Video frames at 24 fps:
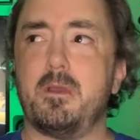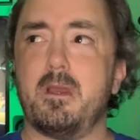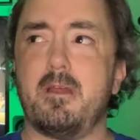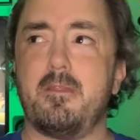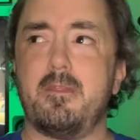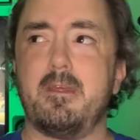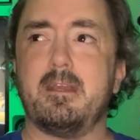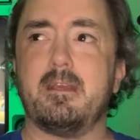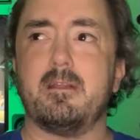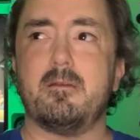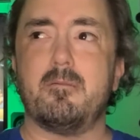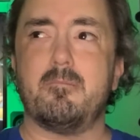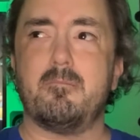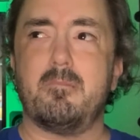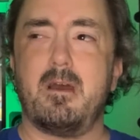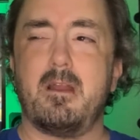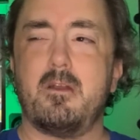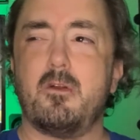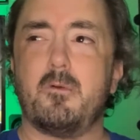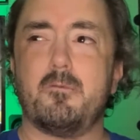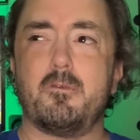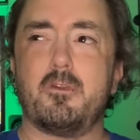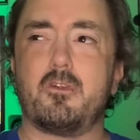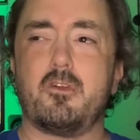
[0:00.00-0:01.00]
I think, I don't
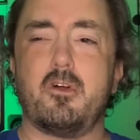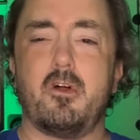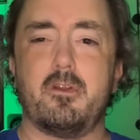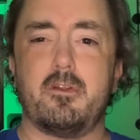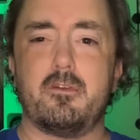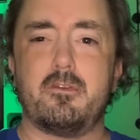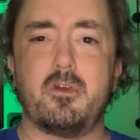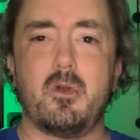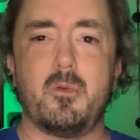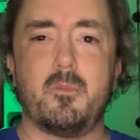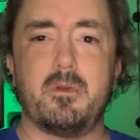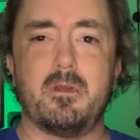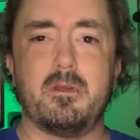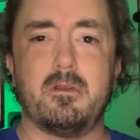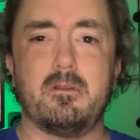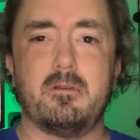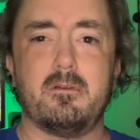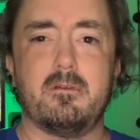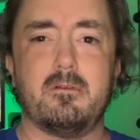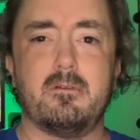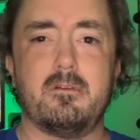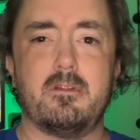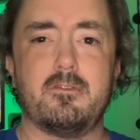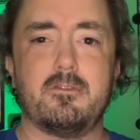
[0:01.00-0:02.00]
know if it's called Autopia in
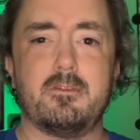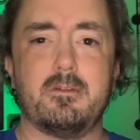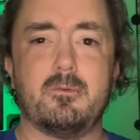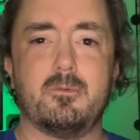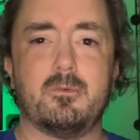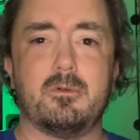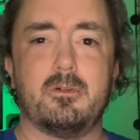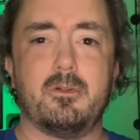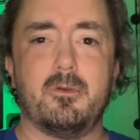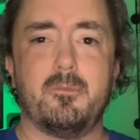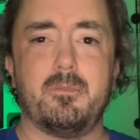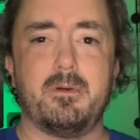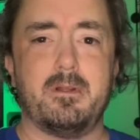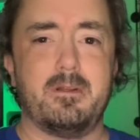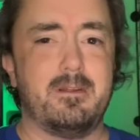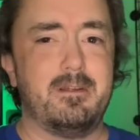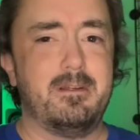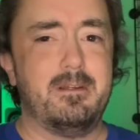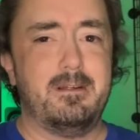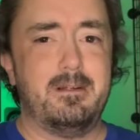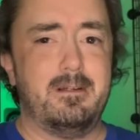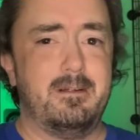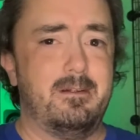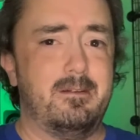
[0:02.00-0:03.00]
Disney World, but
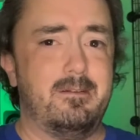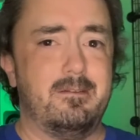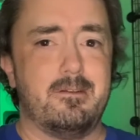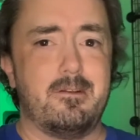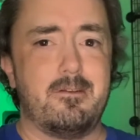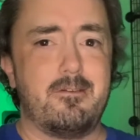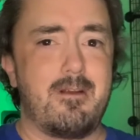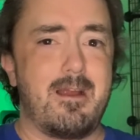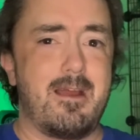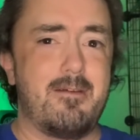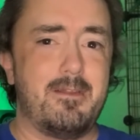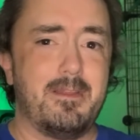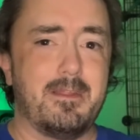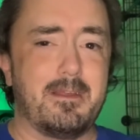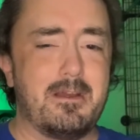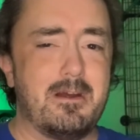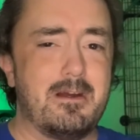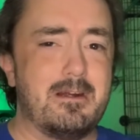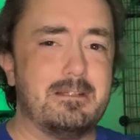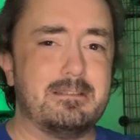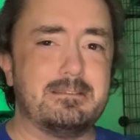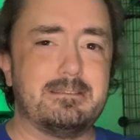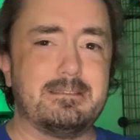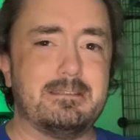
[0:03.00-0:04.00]
they're driving the
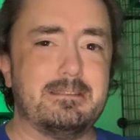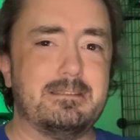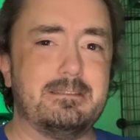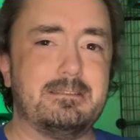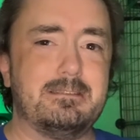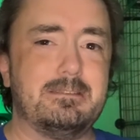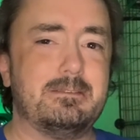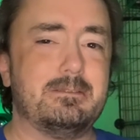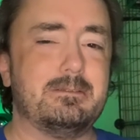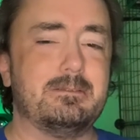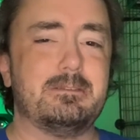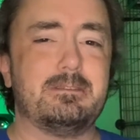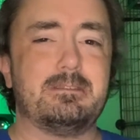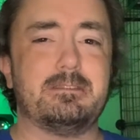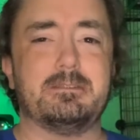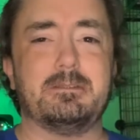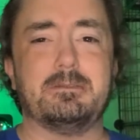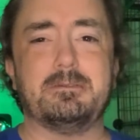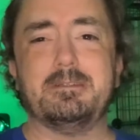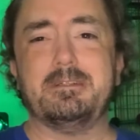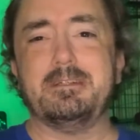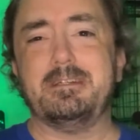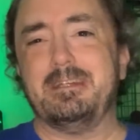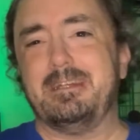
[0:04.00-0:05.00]
cars there too. So
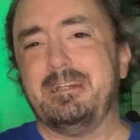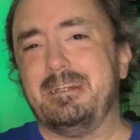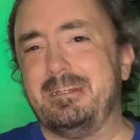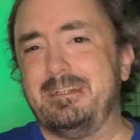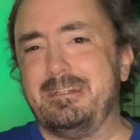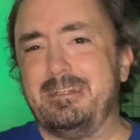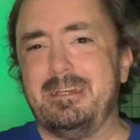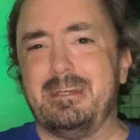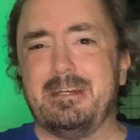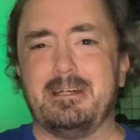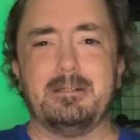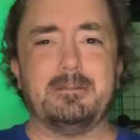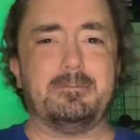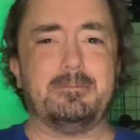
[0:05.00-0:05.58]
yeah.